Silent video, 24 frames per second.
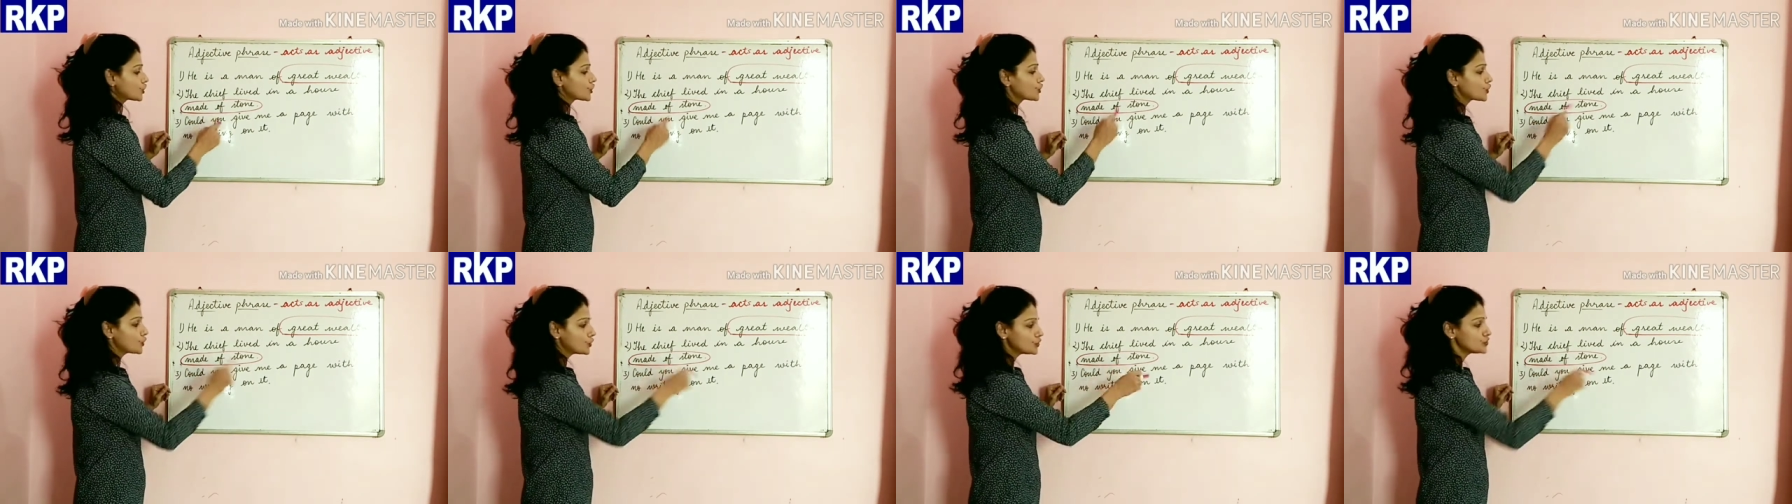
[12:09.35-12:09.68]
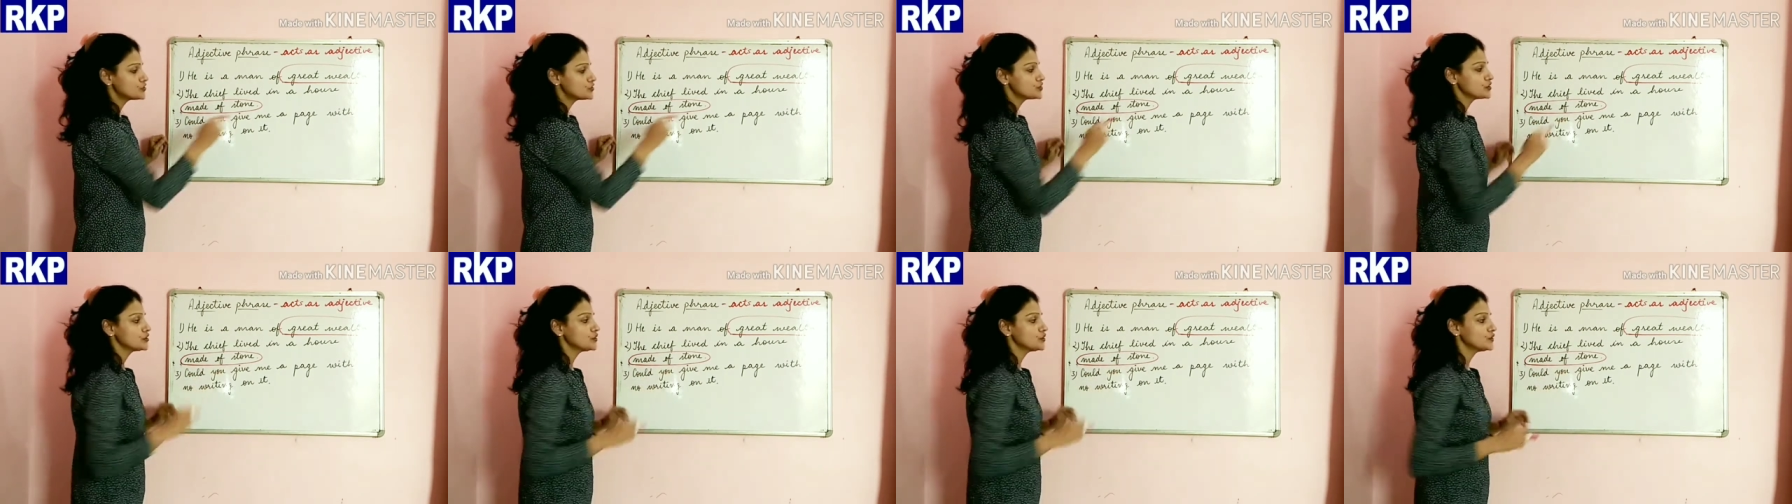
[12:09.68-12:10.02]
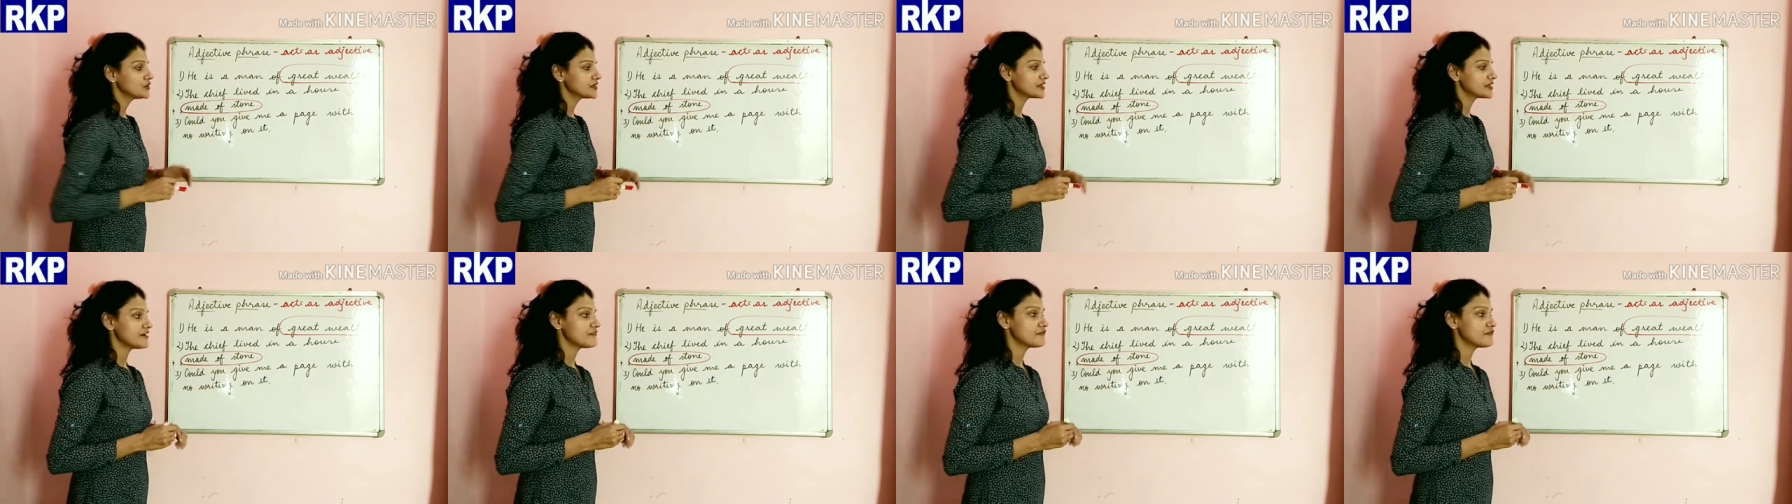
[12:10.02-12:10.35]
could
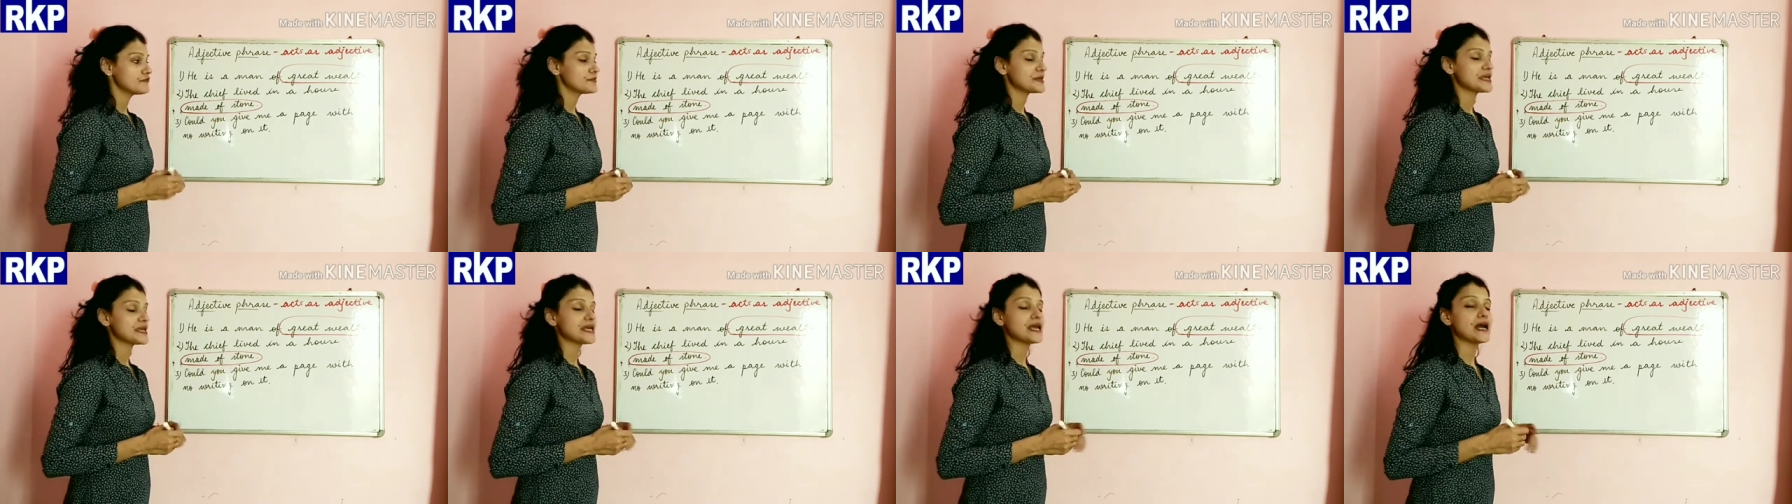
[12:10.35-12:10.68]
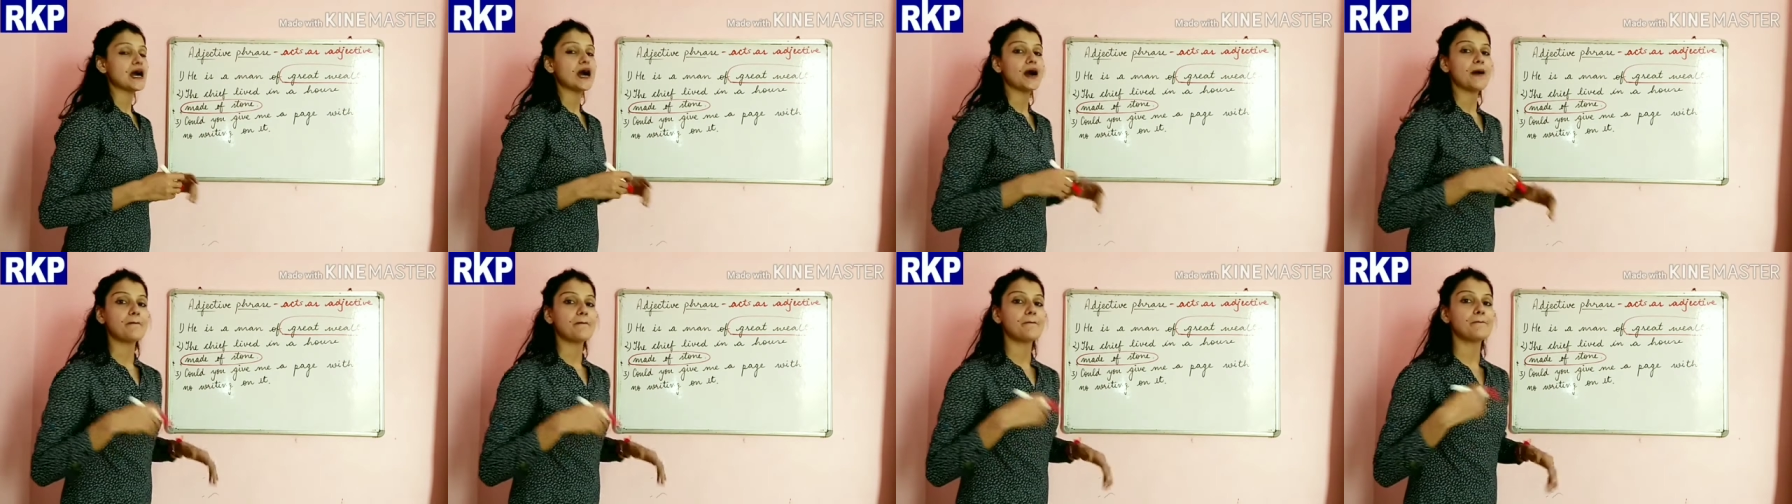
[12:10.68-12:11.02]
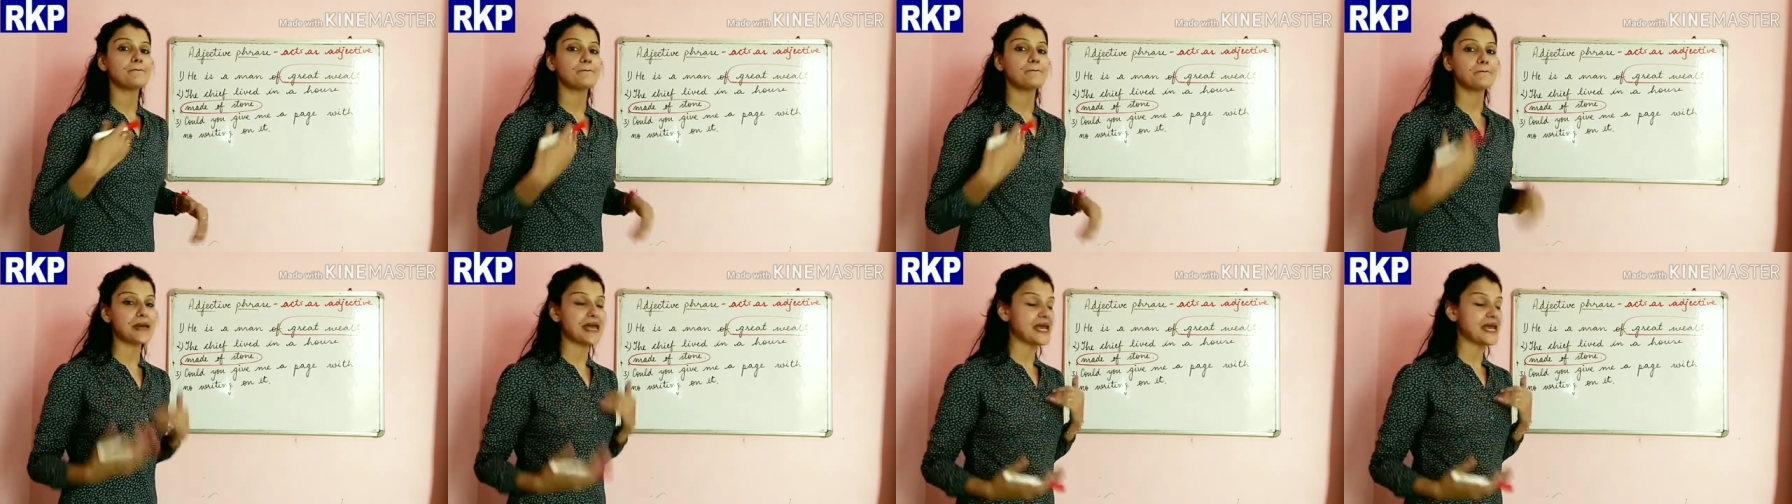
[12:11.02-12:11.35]
you give me a
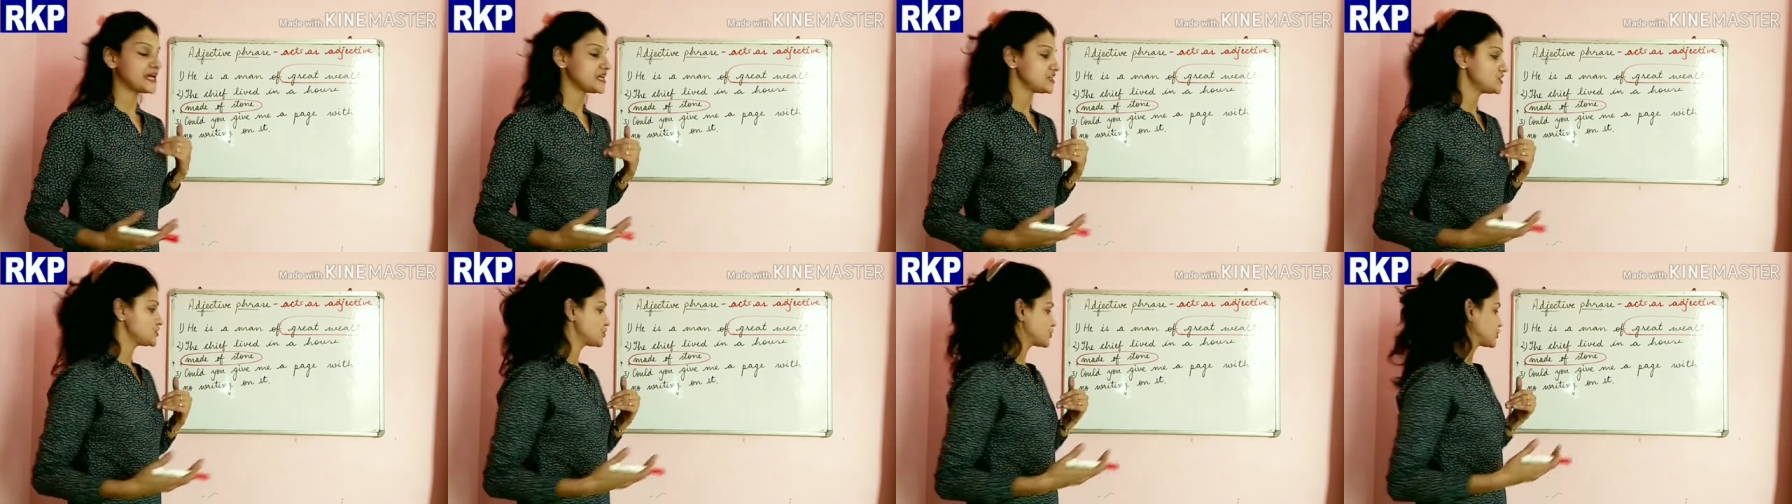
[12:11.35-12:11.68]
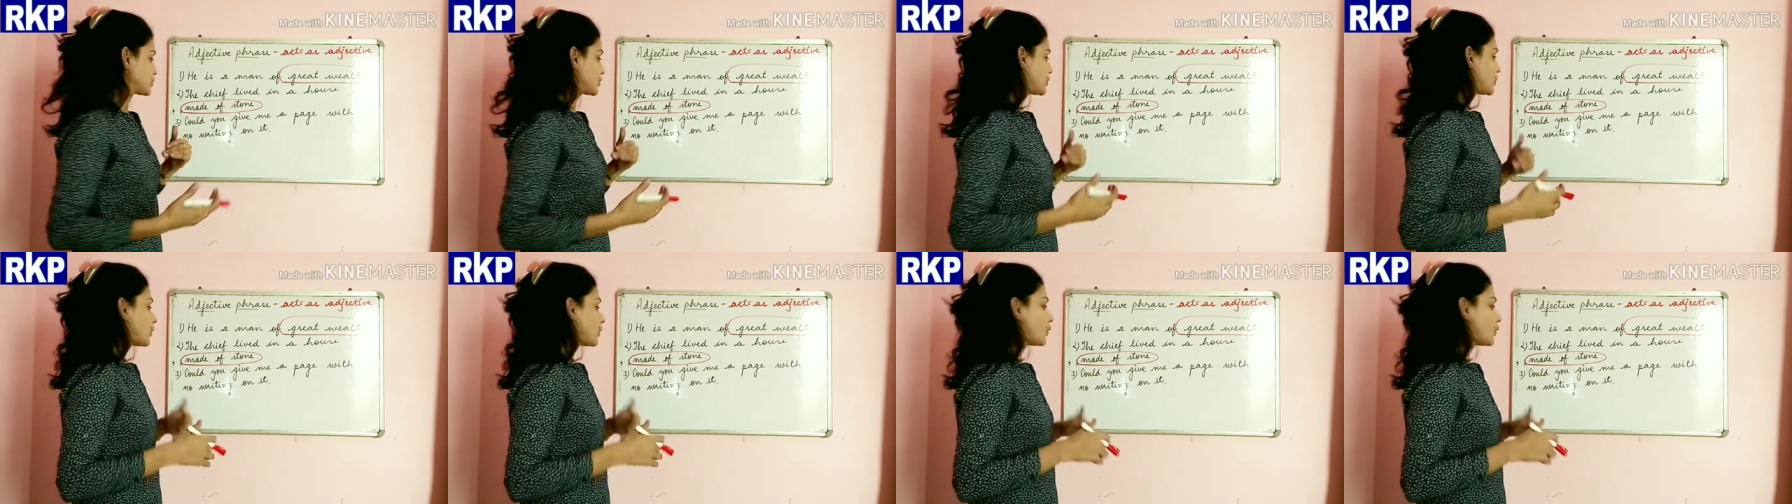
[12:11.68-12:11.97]
page